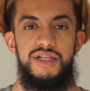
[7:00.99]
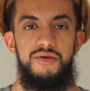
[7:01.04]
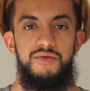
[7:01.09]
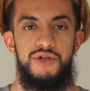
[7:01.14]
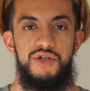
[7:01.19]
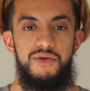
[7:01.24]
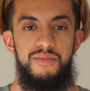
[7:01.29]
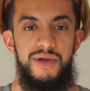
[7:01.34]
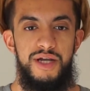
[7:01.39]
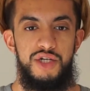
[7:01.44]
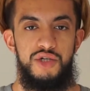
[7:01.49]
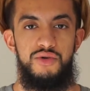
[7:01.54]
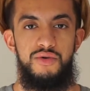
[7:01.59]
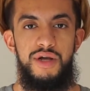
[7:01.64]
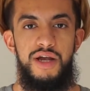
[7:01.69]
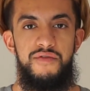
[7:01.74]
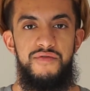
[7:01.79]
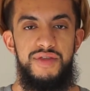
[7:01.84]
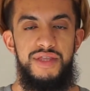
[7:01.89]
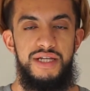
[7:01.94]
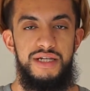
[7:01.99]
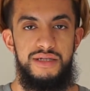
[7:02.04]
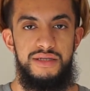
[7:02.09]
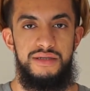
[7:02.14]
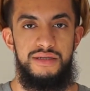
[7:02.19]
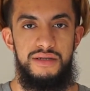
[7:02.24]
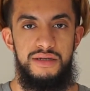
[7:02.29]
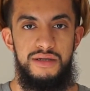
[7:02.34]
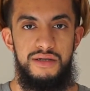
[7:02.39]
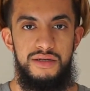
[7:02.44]
you want to make sure everything's
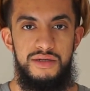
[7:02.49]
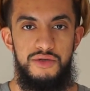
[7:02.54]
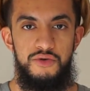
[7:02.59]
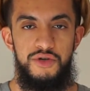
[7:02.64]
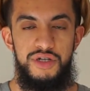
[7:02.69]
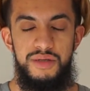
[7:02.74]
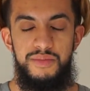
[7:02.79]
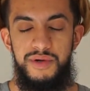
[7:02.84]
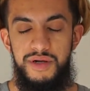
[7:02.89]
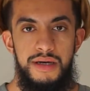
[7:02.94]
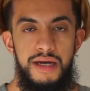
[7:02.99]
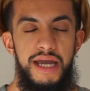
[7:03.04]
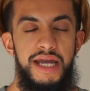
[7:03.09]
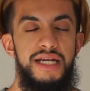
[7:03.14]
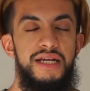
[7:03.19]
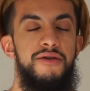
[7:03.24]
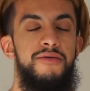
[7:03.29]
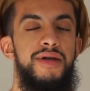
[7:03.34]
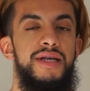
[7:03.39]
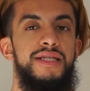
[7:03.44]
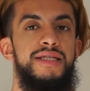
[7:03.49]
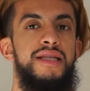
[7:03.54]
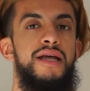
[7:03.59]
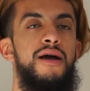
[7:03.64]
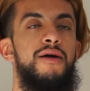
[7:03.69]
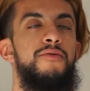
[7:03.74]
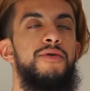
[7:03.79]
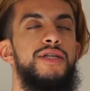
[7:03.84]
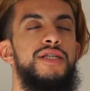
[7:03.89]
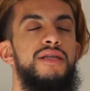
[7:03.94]
suitable. Anyways,
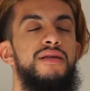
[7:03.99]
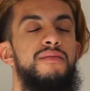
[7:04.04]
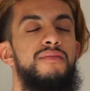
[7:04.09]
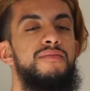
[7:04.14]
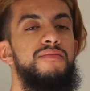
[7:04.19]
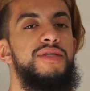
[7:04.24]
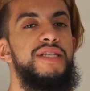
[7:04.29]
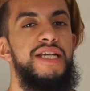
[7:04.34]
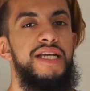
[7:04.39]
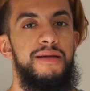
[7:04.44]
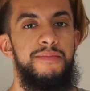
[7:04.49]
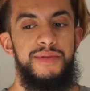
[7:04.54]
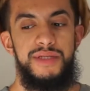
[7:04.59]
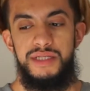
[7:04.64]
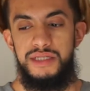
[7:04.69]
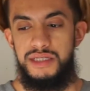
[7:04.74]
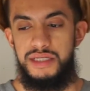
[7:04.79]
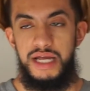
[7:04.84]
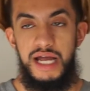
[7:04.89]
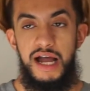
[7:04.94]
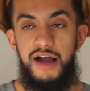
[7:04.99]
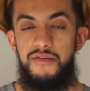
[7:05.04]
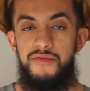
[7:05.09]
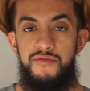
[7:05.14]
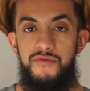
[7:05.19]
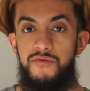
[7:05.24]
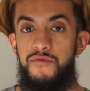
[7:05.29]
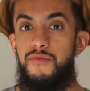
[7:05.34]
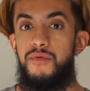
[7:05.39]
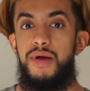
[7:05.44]
that was some tips that
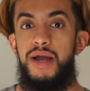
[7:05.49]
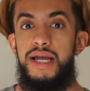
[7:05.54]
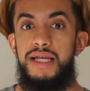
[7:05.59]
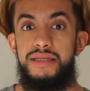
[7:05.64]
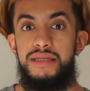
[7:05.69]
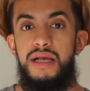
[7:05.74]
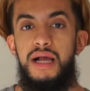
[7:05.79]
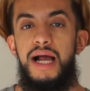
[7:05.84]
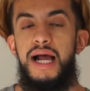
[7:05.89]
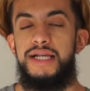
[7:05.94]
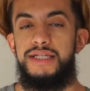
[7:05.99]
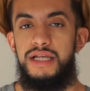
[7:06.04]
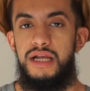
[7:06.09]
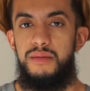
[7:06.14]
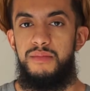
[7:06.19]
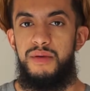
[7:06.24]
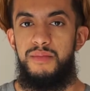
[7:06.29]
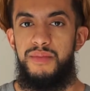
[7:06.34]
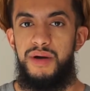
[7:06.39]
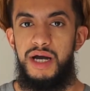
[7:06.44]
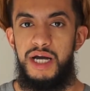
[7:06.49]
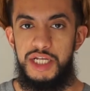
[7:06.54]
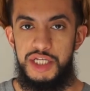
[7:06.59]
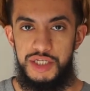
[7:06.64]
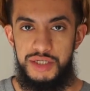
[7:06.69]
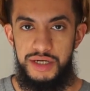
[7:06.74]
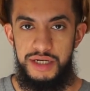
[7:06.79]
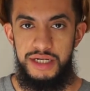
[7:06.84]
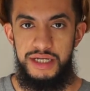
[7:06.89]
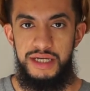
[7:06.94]
it has helped me
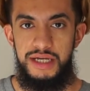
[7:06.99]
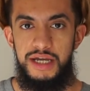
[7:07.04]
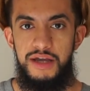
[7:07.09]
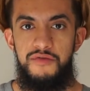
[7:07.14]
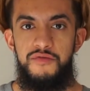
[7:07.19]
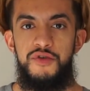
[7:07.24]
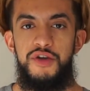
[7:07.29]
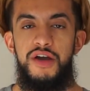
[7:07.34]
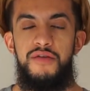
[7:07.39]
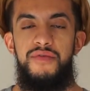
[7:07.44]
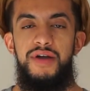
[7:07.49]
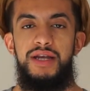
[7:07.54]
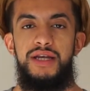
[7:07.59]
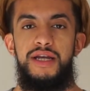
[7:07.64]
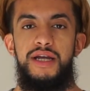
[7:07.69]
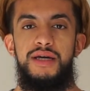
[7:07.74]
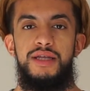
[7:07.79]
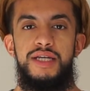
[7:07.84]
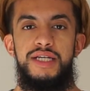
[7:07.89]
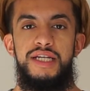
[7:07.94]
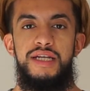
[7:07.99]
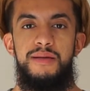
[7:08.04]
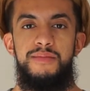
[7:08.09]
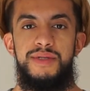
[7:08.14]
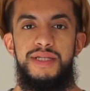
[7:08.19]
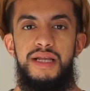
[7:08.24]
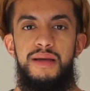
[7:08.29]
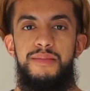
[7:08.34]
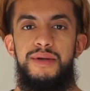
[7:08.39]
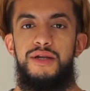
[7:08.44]
personally. If you have any other tips,
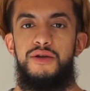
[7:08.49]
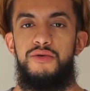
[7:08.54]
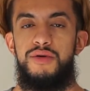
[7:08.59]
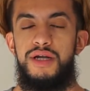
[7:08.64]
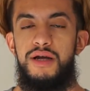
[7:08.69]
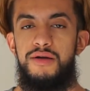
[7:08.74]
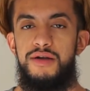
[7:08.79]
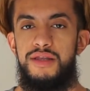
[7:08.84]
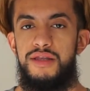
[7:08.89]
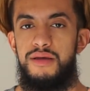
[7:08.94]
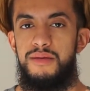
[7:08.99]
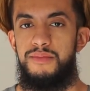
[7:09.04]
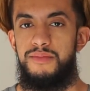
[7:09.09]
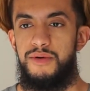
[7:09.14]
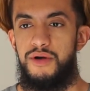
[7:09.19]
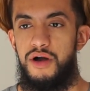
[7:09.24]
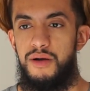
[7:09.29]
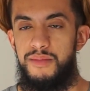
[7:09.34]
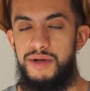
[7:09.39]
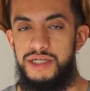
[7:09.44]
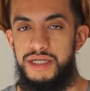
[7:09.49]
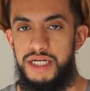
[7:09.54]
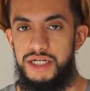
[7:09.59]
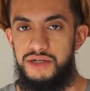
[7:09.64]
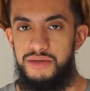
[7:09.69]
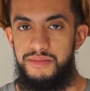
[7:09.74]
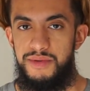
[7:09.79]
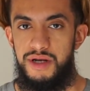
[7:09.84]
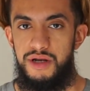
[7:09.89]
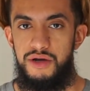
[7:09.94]
let me know down in the comment
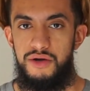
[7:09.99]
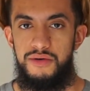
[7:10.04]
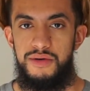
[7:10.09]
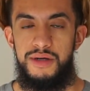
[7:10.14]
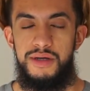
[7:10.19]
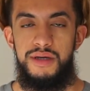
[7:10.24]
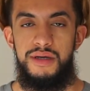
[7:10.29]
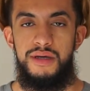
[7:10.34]
section below.